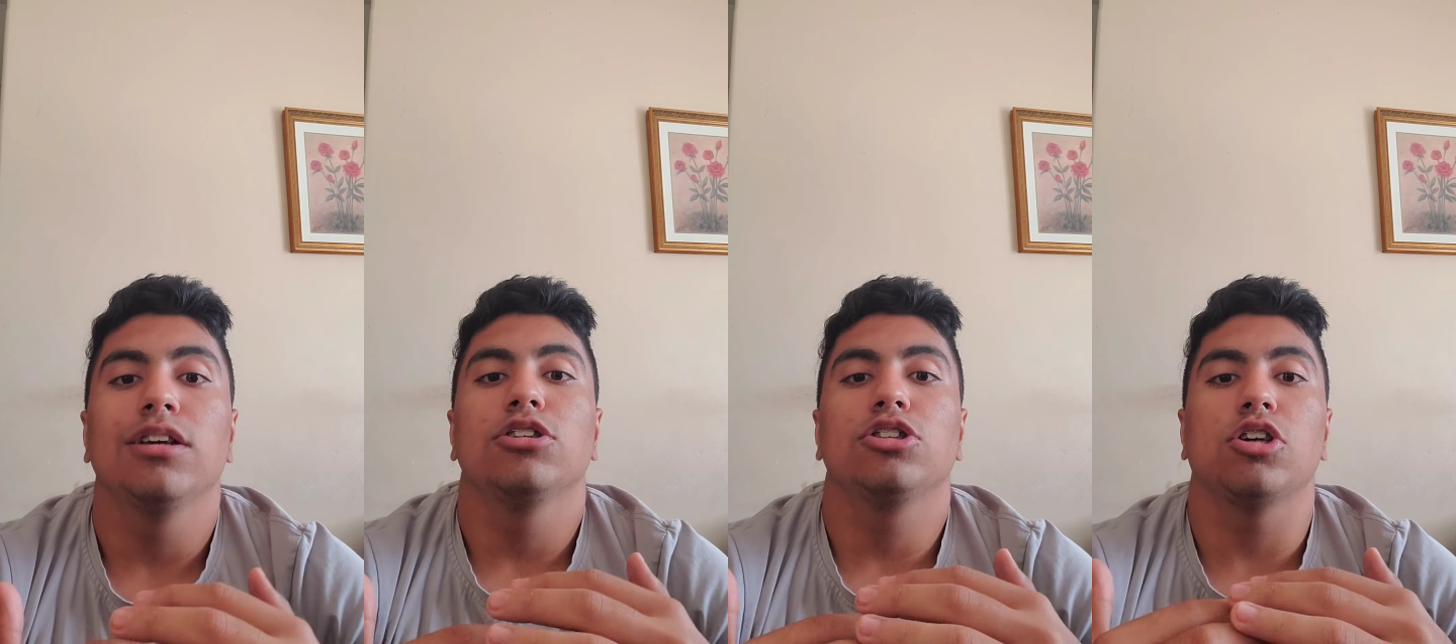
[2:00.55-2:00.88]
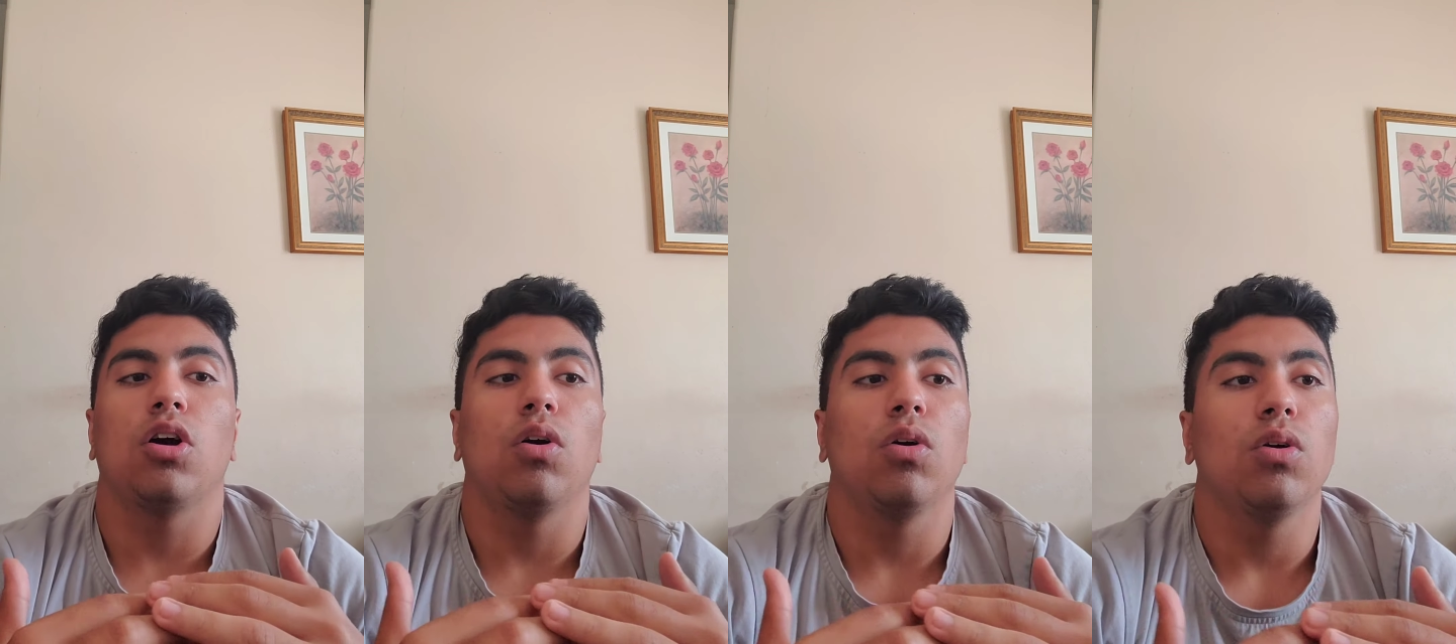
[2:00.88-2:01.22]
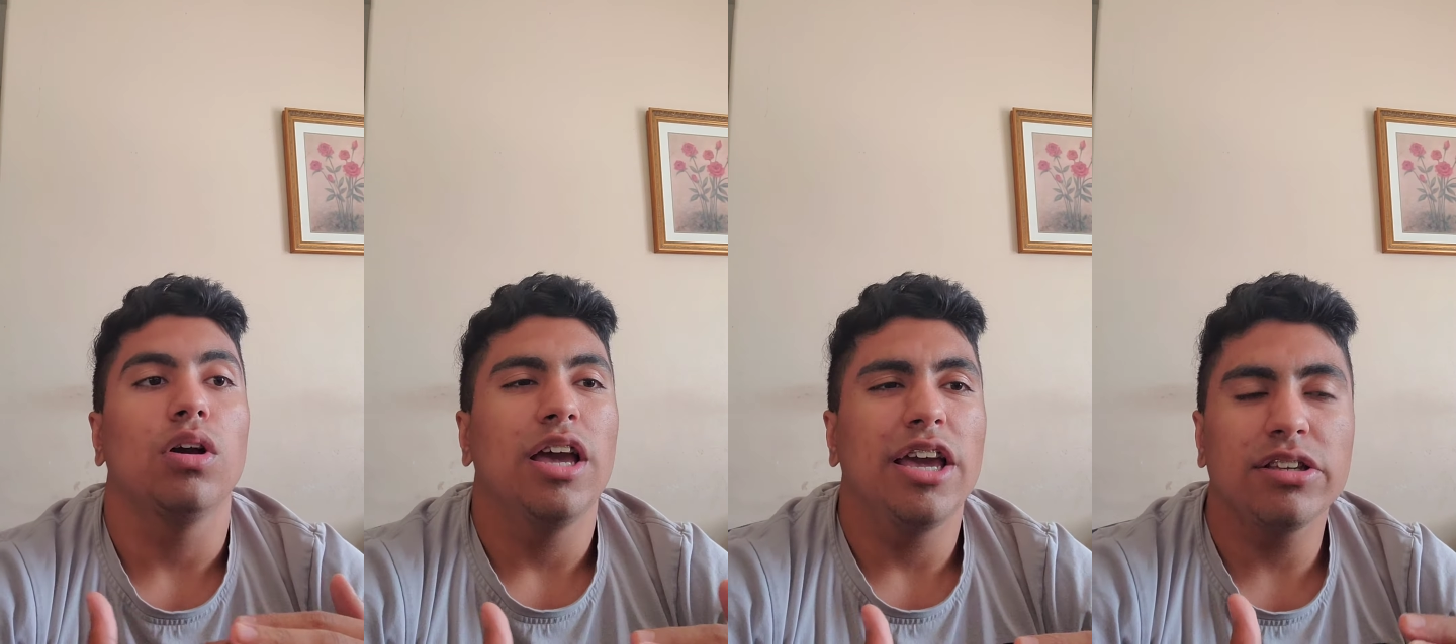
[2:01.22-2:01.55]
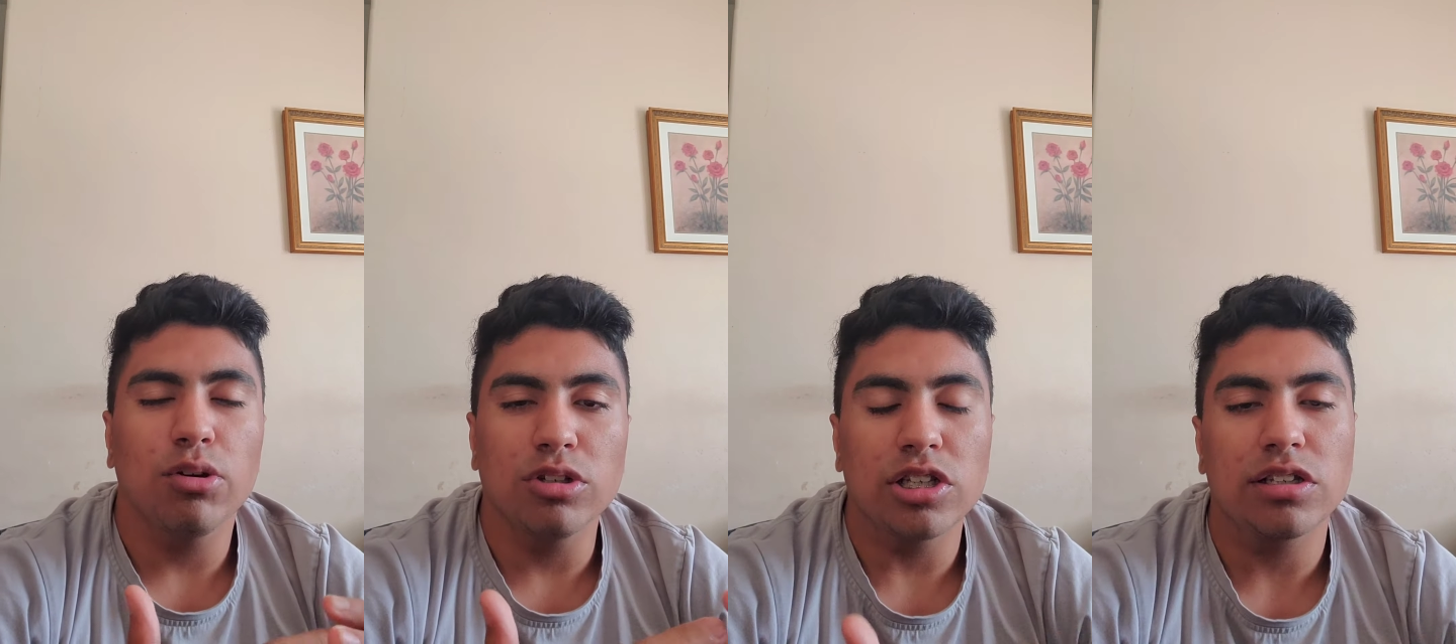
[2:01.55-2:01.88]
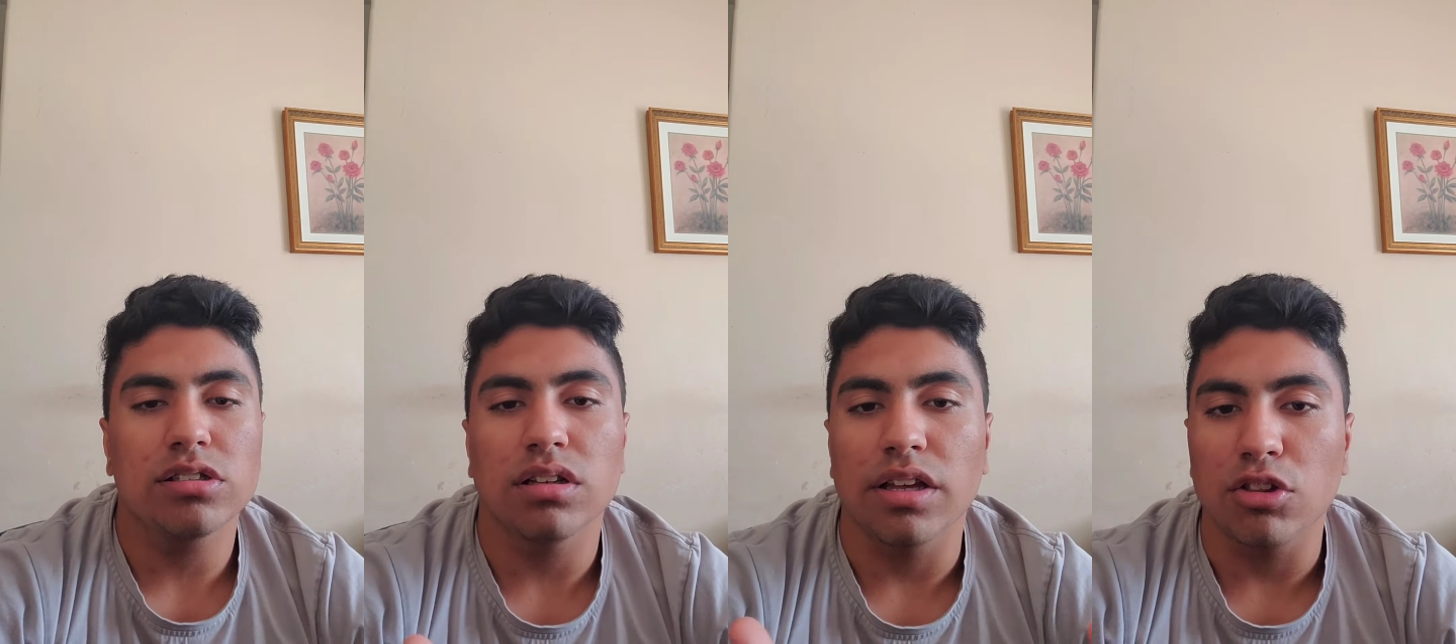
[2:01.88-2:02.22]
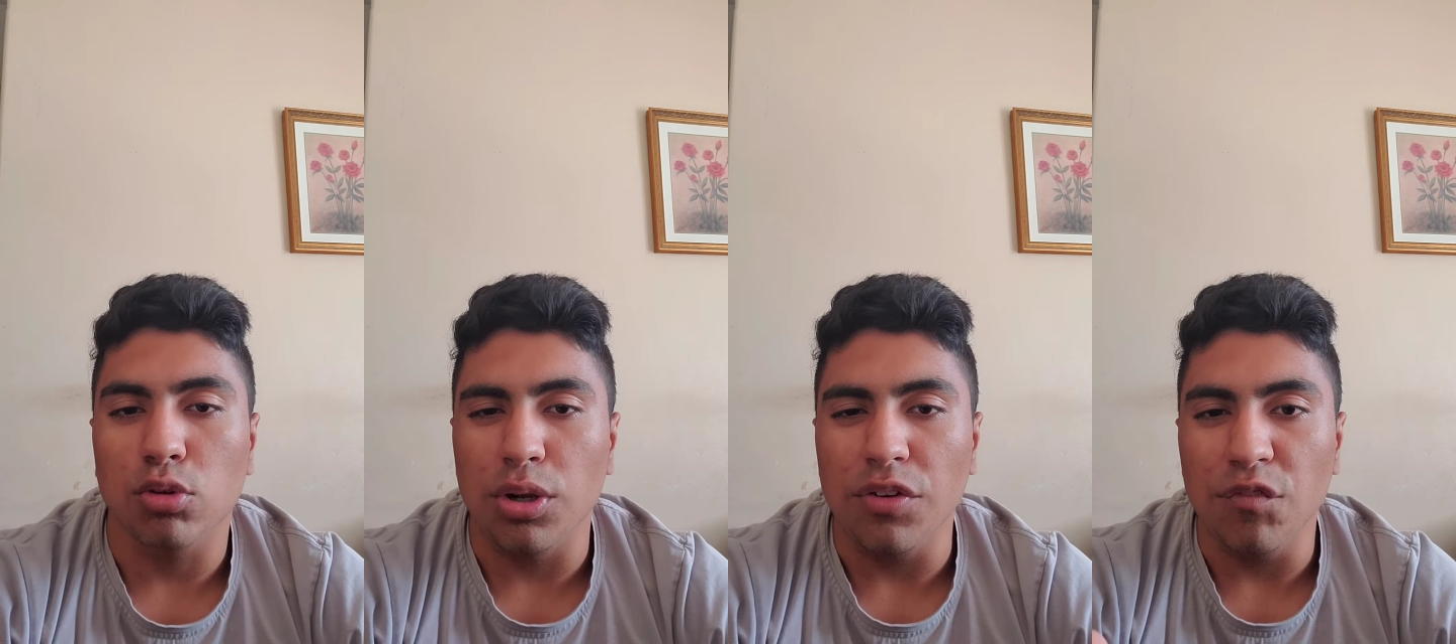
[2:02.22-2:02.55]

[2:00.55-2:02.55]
So it was just like 3